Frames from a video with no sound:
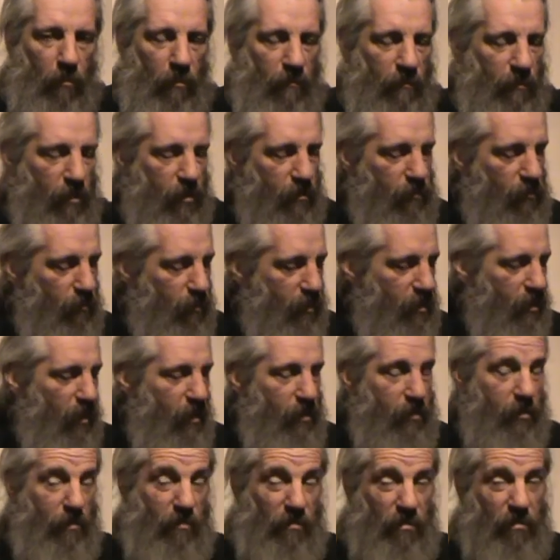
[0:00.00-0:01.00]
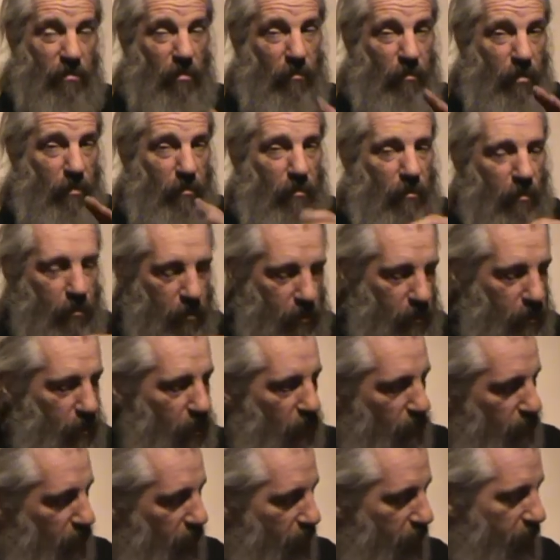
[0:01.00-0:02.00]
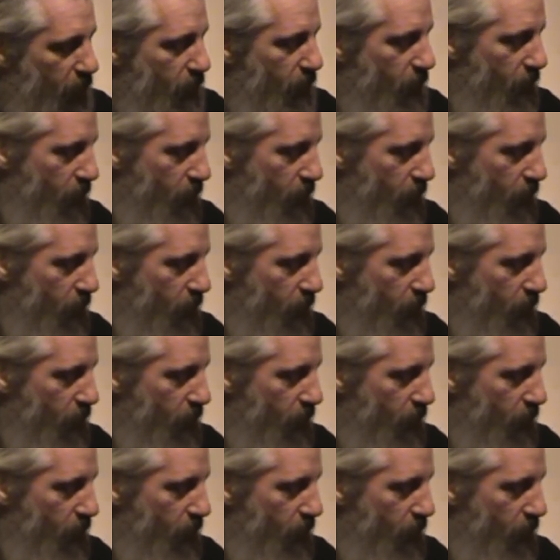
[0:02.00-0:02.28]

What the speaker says: the first fermentation, sorry, carbonated.